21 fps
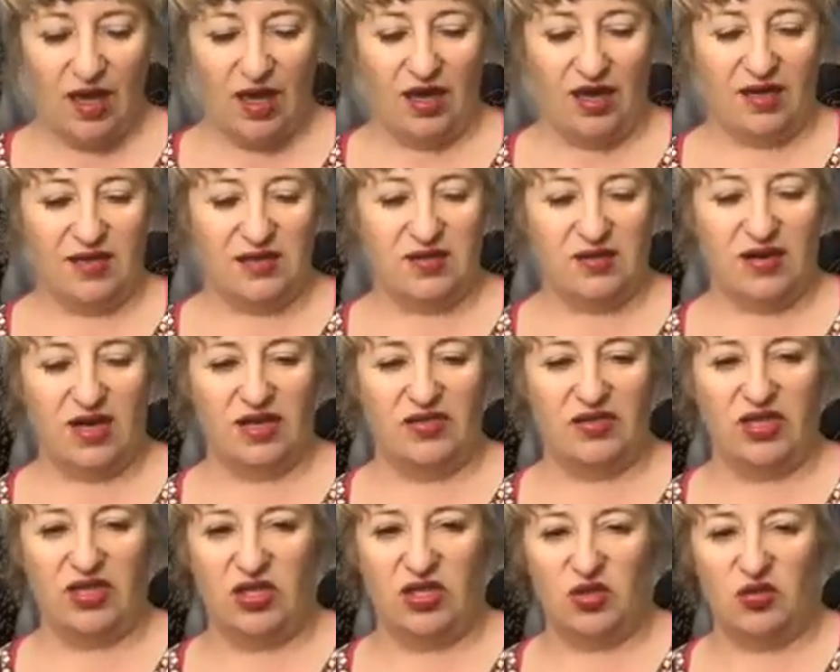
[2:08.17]
I also
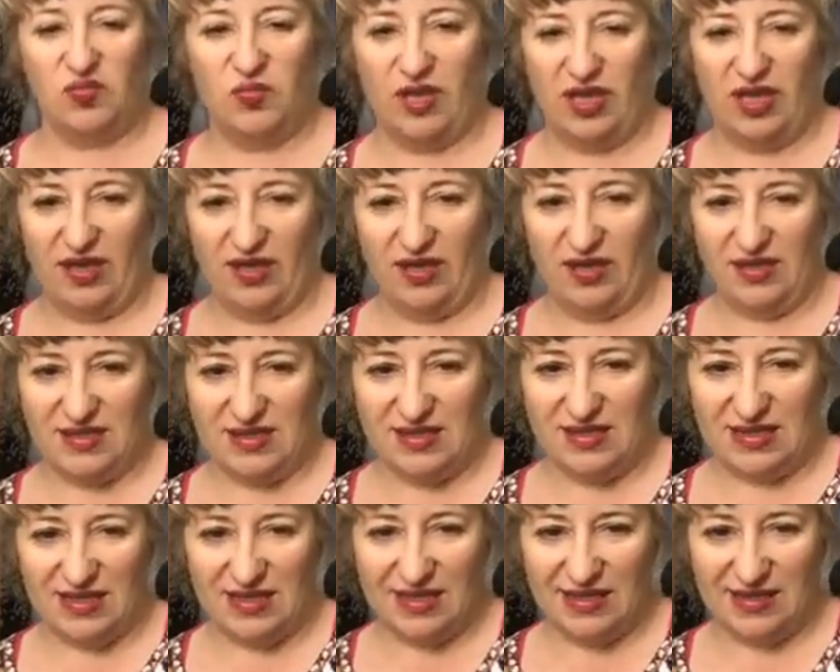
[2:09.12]
got the
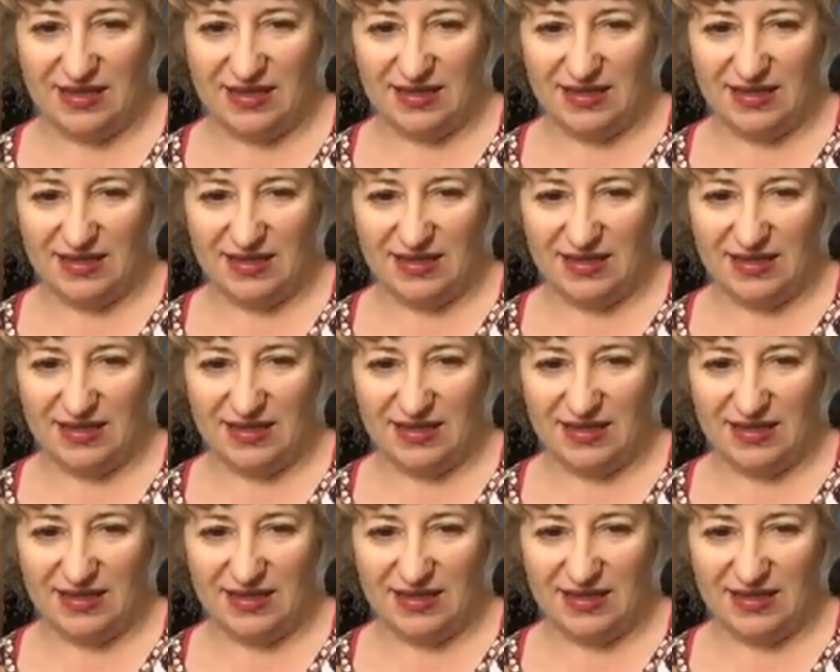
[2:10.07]
Upins.